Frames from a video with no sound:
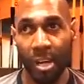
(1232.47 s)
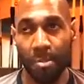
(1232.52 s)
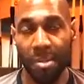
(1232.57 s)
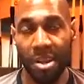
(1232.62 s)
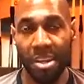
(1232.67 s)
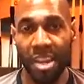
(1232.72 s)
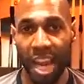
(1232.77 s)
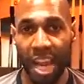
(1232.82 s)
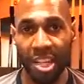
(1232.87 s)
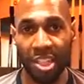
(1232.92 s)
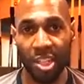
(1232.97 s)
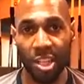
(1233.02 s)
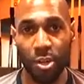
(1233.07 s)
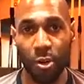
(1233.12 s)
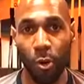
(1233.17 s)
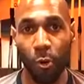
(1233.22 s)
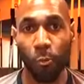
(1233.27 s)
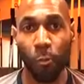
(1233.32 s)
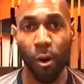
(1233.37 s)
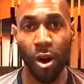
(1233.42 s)

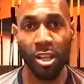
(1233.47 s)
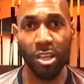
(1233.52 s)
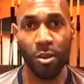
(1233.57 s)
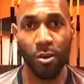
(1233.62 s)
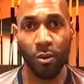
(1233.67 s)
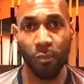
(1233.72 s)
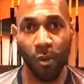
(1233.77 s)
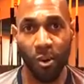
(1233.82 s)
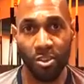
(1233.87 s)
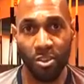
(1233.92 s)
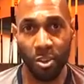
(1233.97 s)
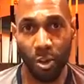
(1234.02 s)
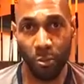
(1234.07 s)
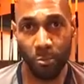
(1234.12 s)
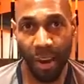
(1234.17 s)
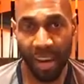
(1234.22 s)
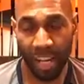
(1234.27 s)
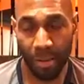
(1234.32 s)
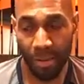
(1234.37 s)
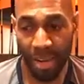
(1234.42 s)
recommendation or one
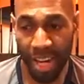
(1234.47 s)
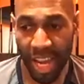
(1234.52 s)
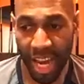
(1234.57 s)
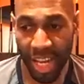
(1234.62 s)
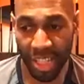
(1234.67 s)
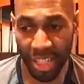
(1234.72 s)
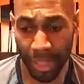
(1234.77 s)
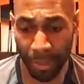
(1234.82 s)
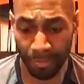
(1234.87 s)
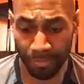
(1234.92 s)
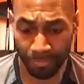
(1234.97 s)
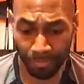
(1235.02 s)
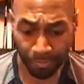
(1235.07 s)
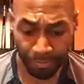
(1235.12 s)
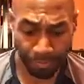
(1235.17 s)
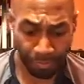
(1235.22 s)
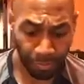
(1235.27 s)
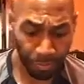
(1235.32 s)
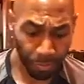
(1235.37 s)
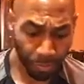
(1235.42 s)
universal
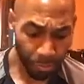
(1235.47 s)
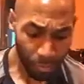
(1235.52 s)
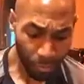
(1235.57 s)
recommendation.